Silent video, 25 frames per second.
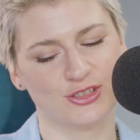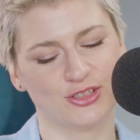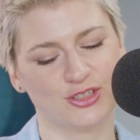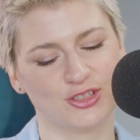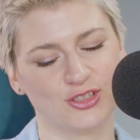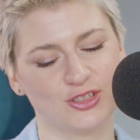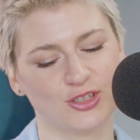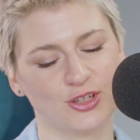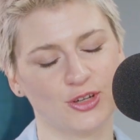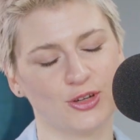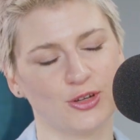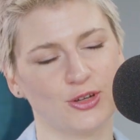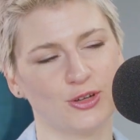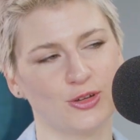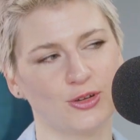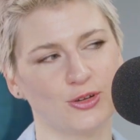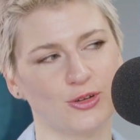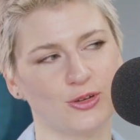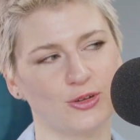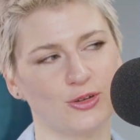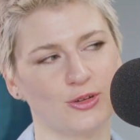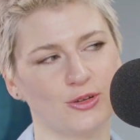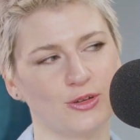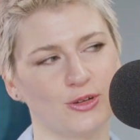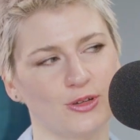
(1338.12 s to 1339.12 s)

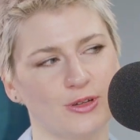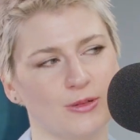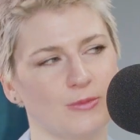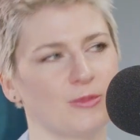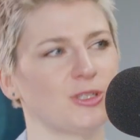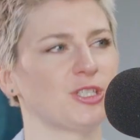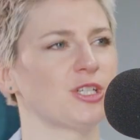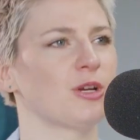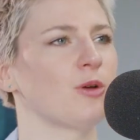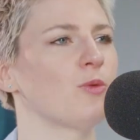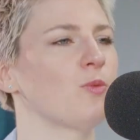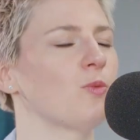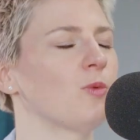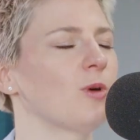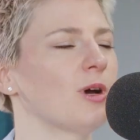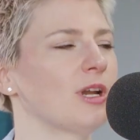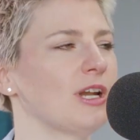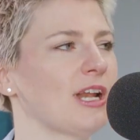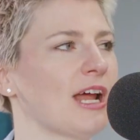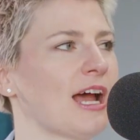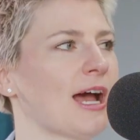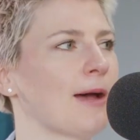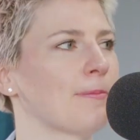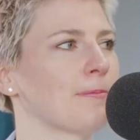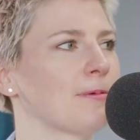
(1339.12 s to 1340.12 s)
So, Michelle,
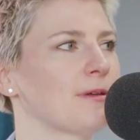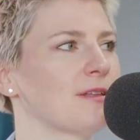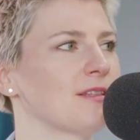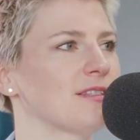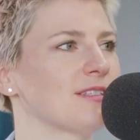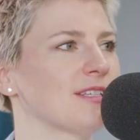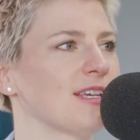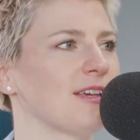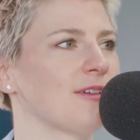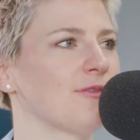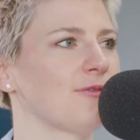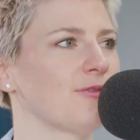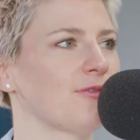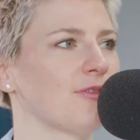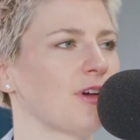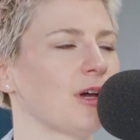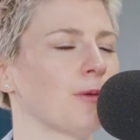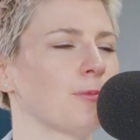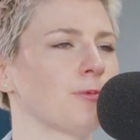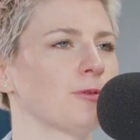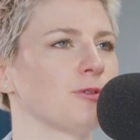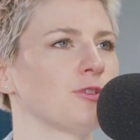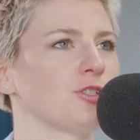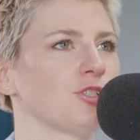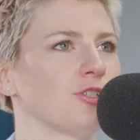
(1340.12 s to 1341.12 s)
what happens if
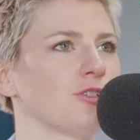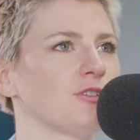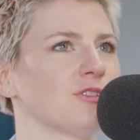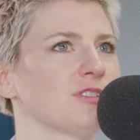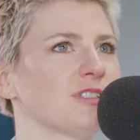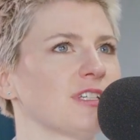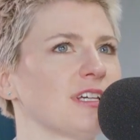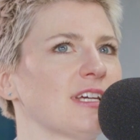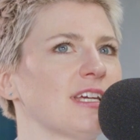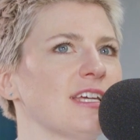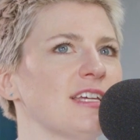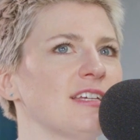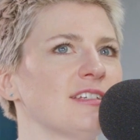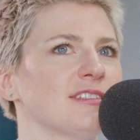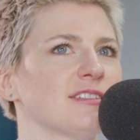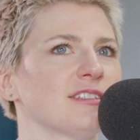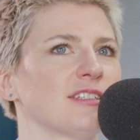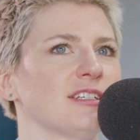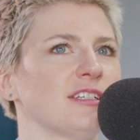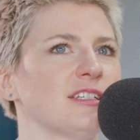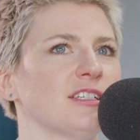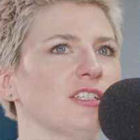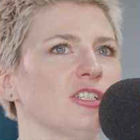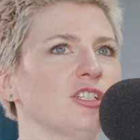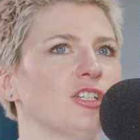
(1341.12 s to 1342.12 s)
a producer
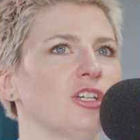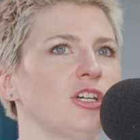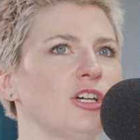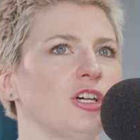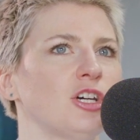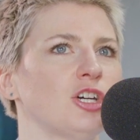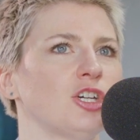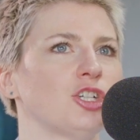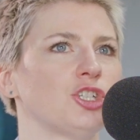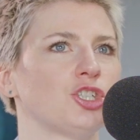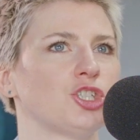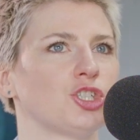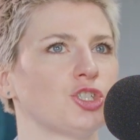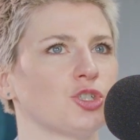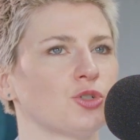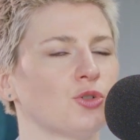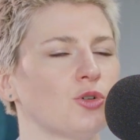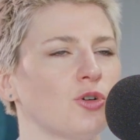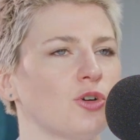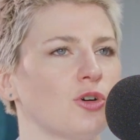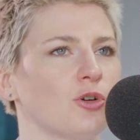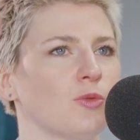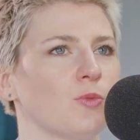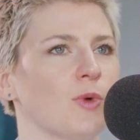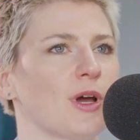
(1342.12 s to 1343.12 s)
isn't
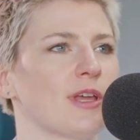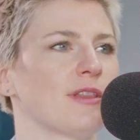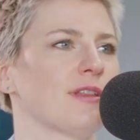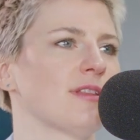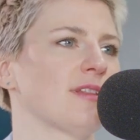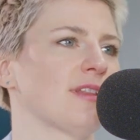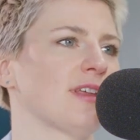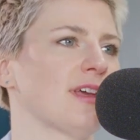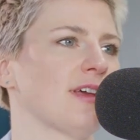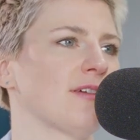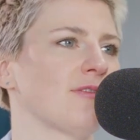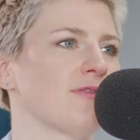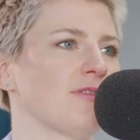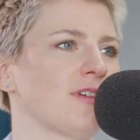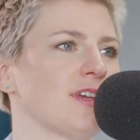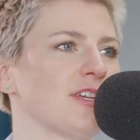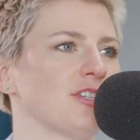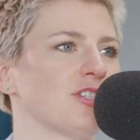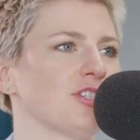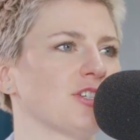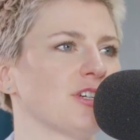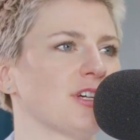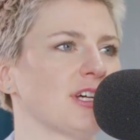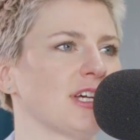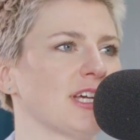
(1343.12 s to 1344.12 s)
sure whether their
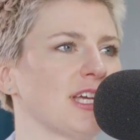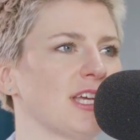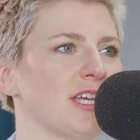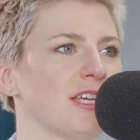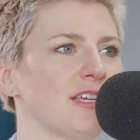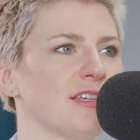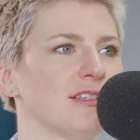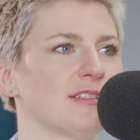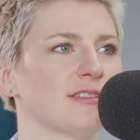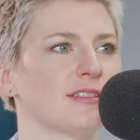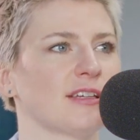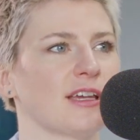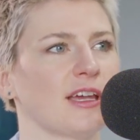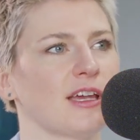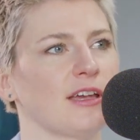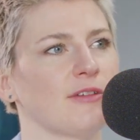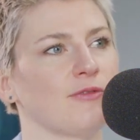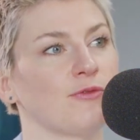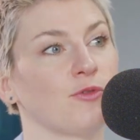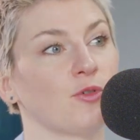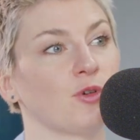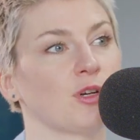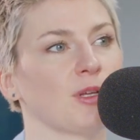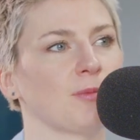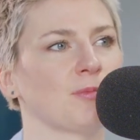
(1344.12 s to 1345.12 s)
feature is a
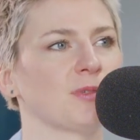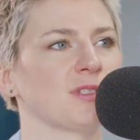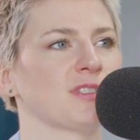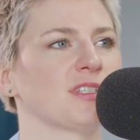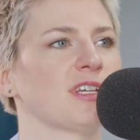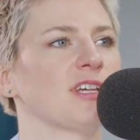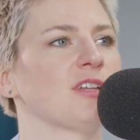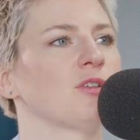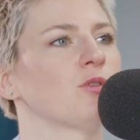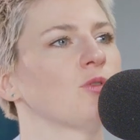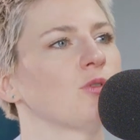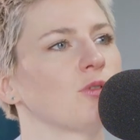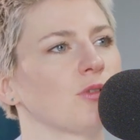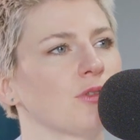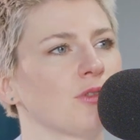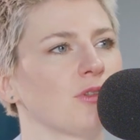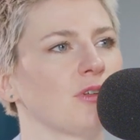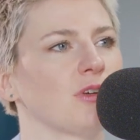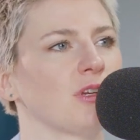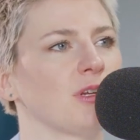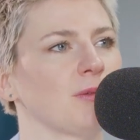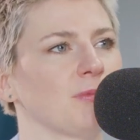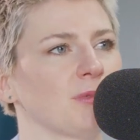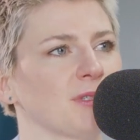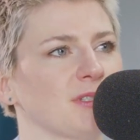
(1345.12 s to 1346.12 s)
40% or
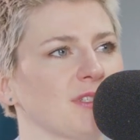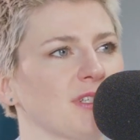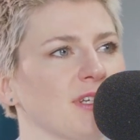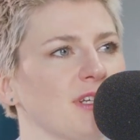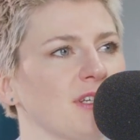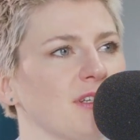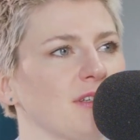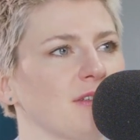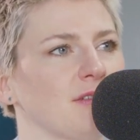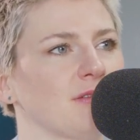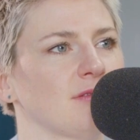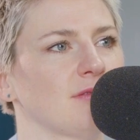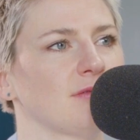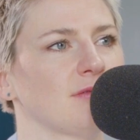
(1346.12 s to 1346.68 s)
30%?